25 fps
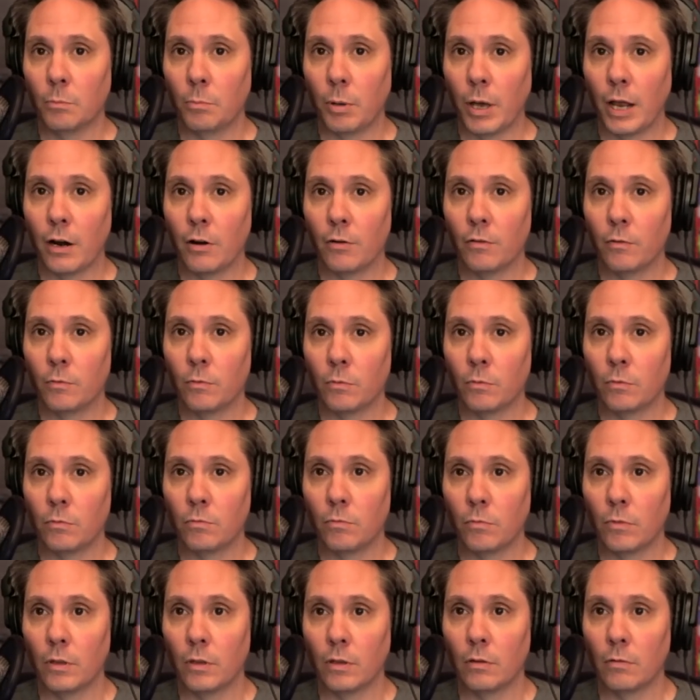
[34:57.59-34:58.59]
better
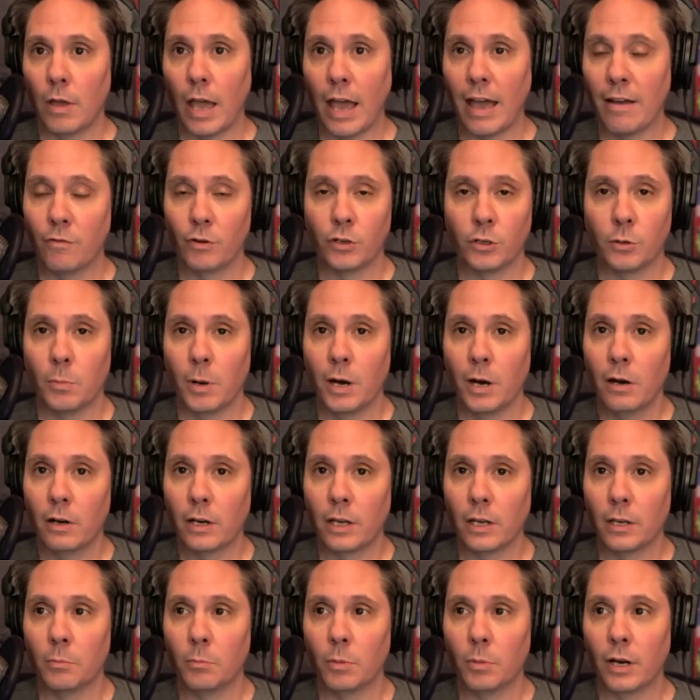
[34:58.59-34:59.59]
the average
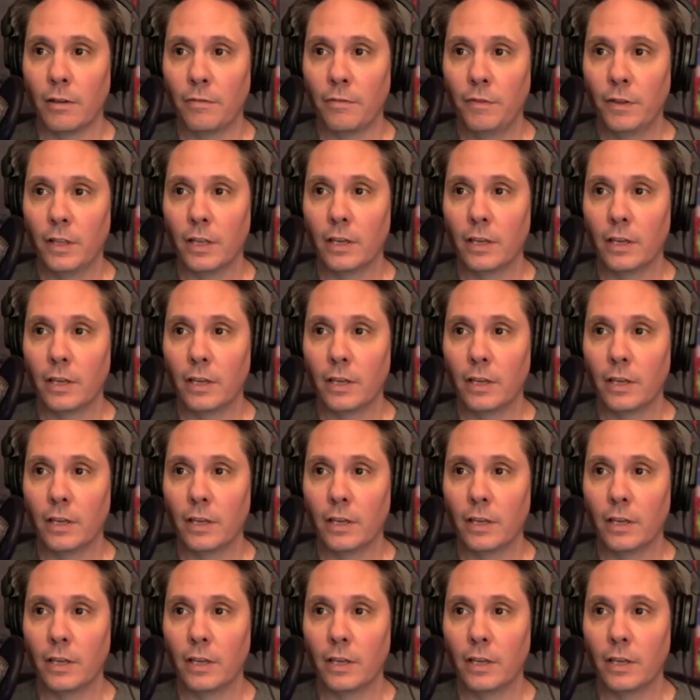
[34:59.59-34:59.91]
American, but I feel